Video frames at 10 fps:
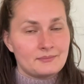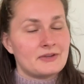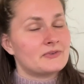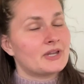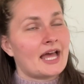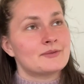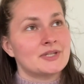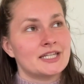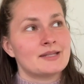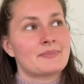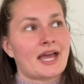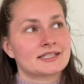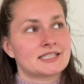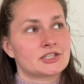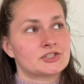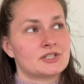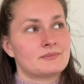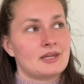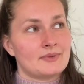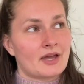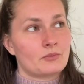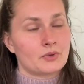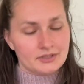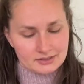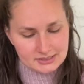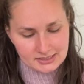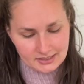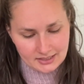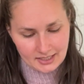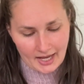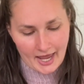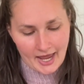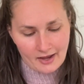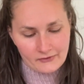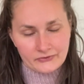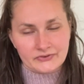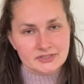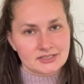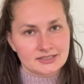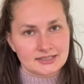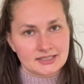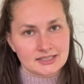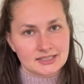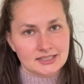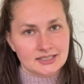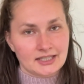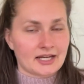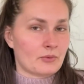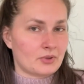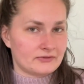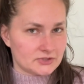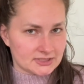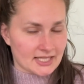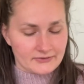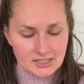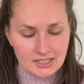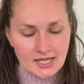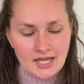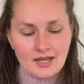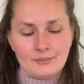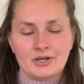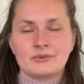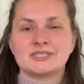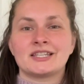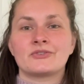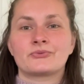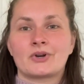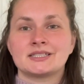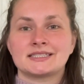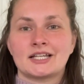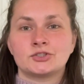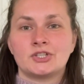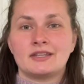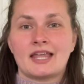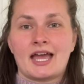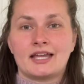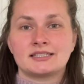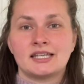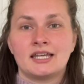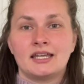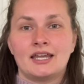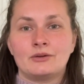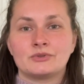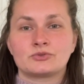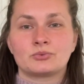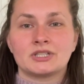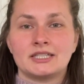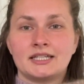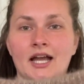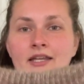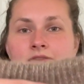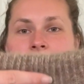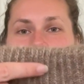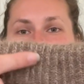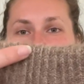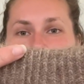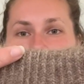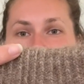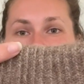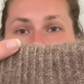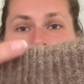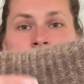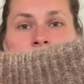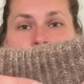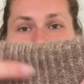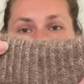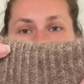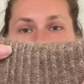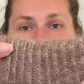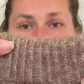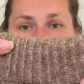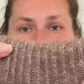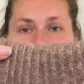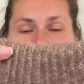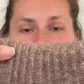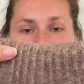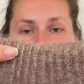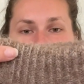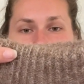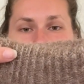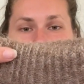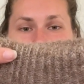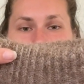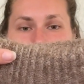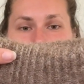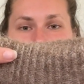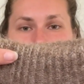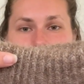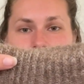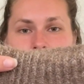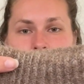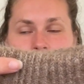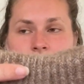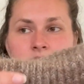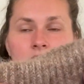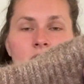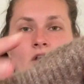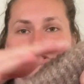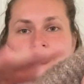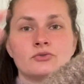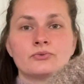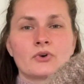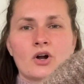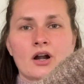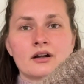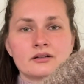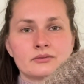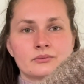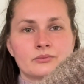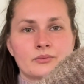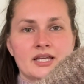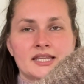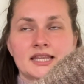if it had been in the back section, maybe I wouldn't have, like I would have just left it, but it was in the front section that it was really kind of leaning because I had like gone too far with